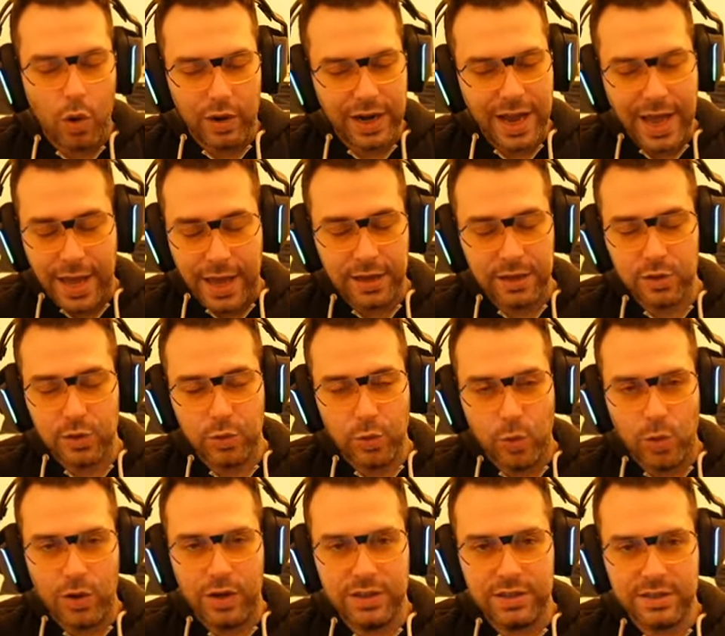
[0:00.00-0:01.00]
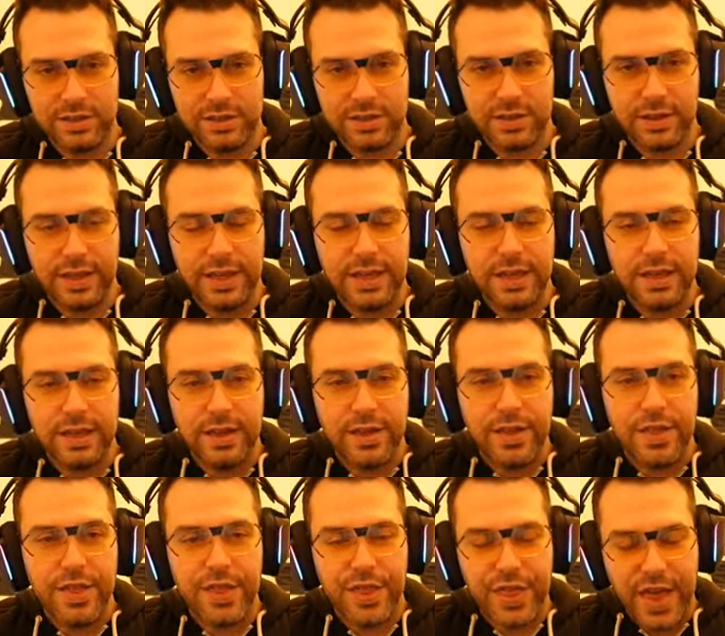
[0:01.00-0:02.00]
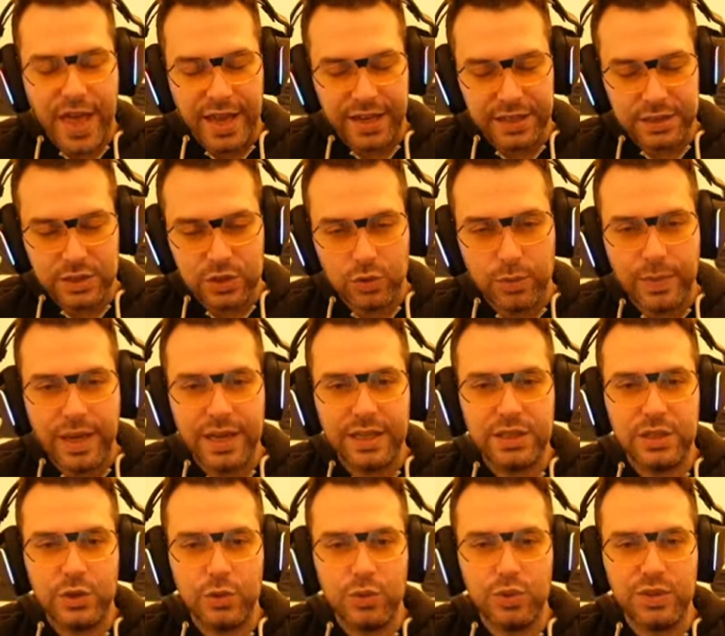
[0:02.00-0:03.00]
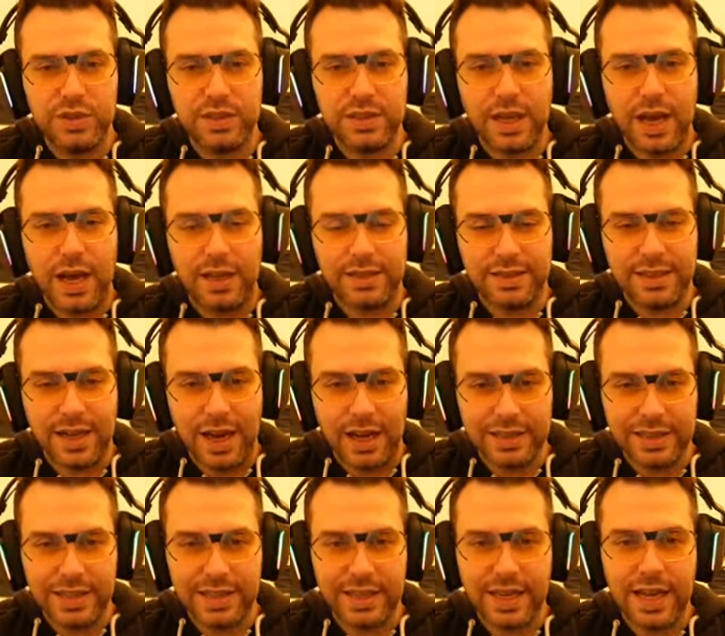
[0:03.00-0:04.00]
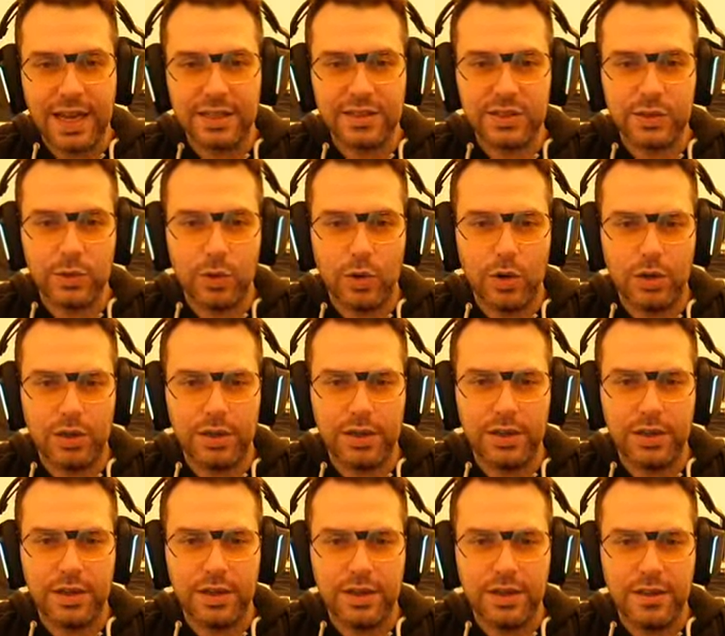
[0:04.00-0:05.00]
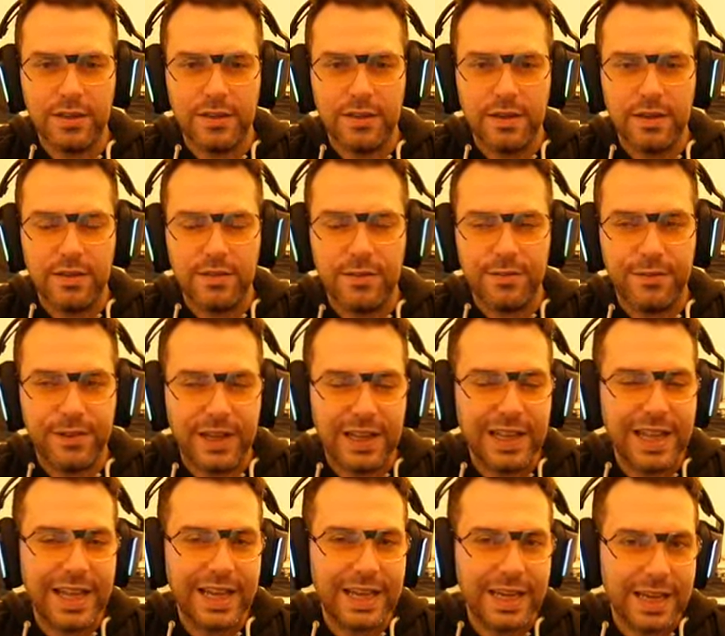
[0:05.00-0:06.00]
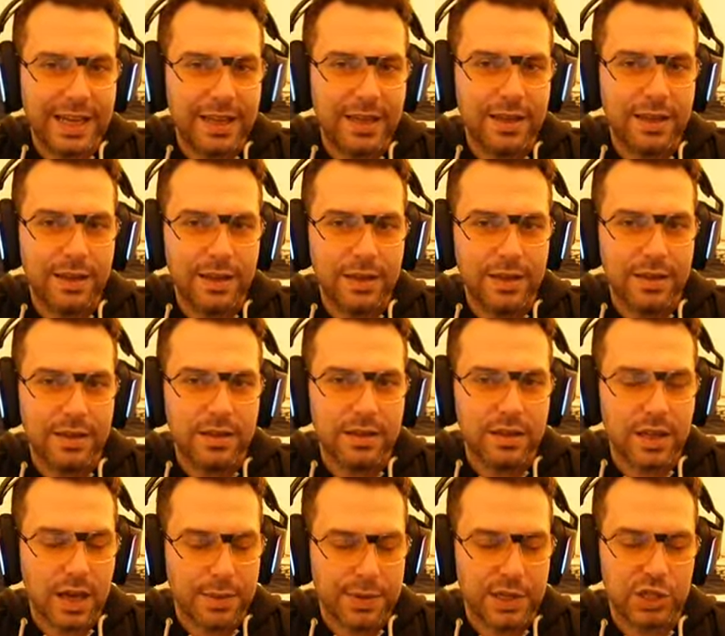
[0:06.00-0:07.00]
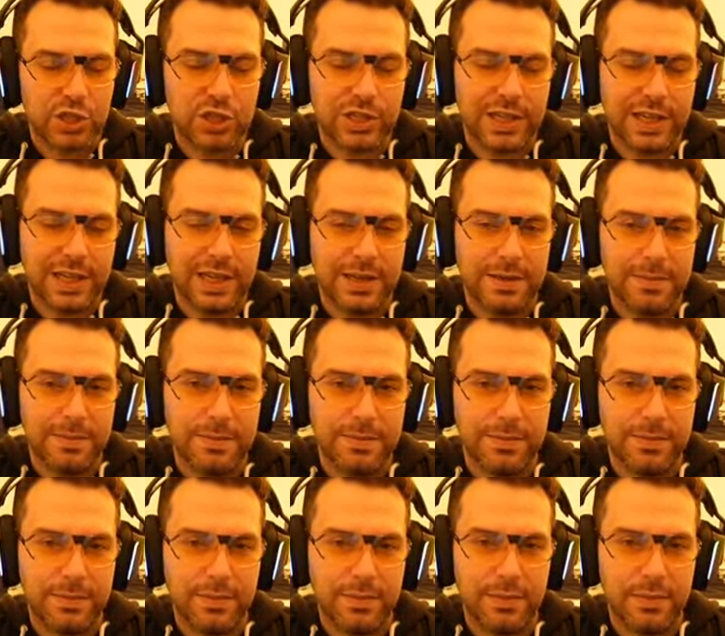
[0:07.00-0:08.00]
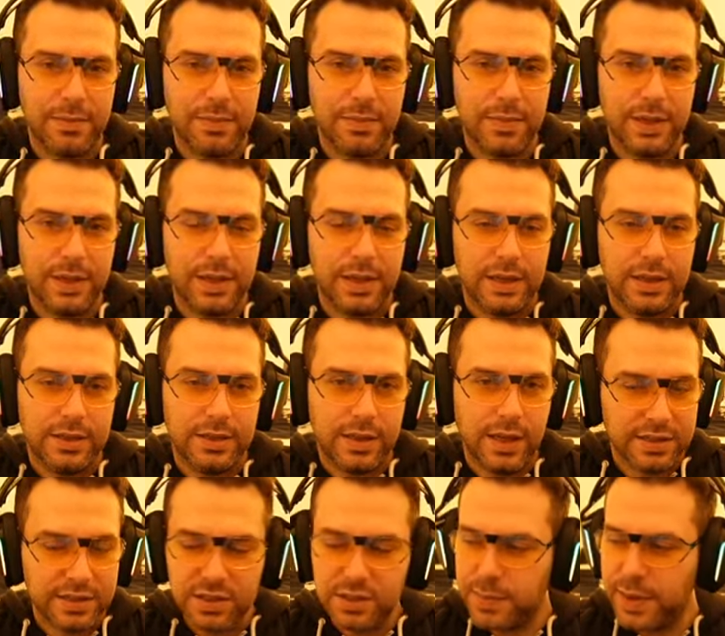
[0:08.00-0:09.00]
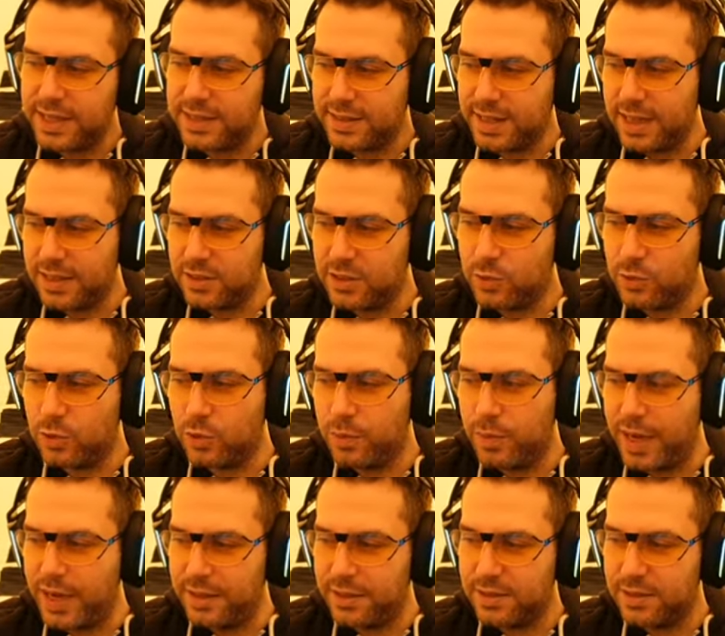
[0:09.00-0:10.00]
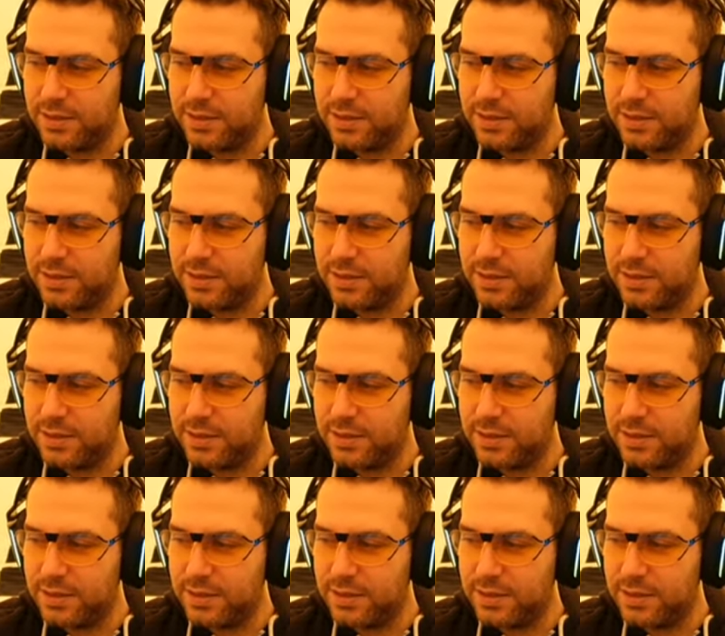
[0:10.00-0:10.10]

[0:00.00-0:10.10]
and Lords, then you may use Undying as your filling in damage dealer. Does this make sense to you, mate?